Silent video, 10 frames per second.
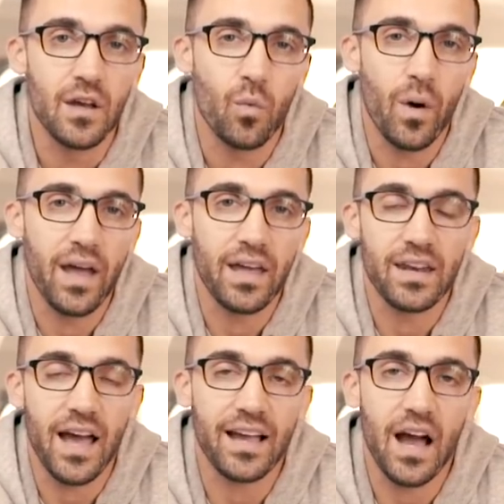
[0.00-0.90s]

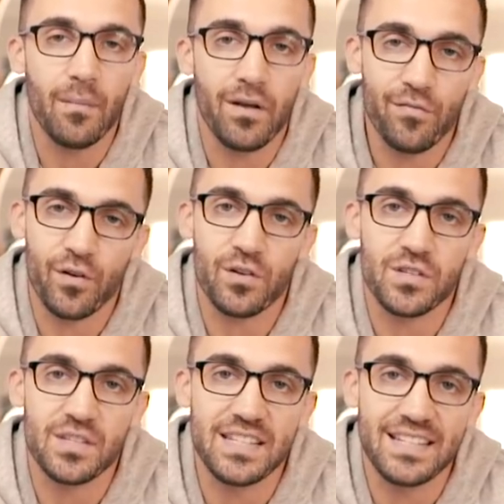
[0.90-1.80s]
when I got my
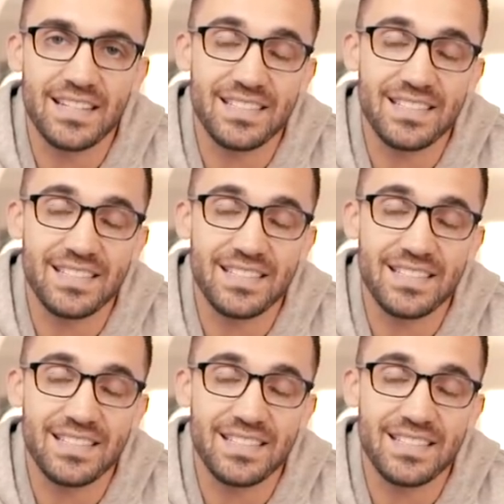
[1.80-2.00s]
first